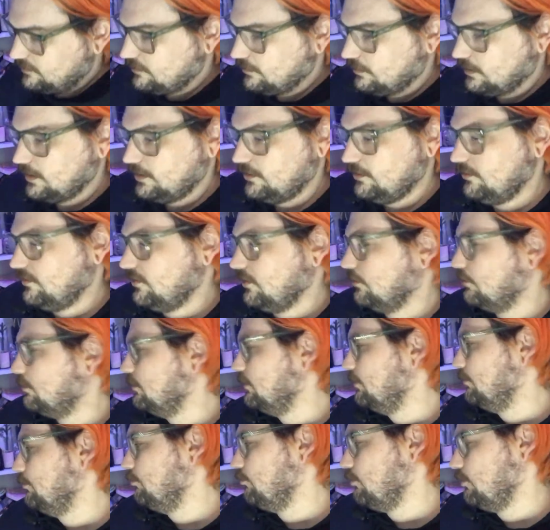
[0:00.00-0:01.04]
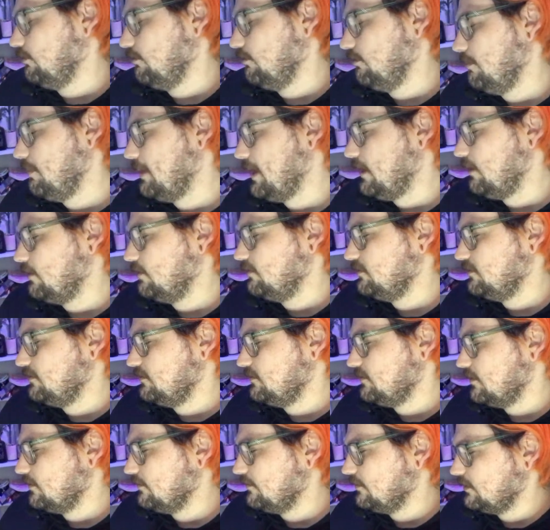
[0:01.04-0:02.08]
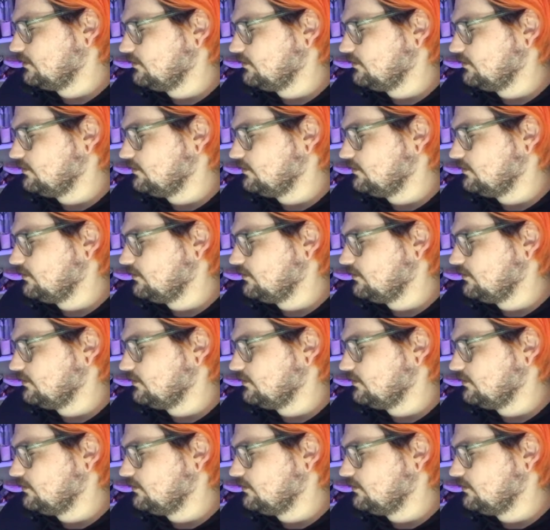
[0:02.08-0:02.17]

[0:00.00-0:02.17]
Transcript: so like using old embroidery patterns and stuff.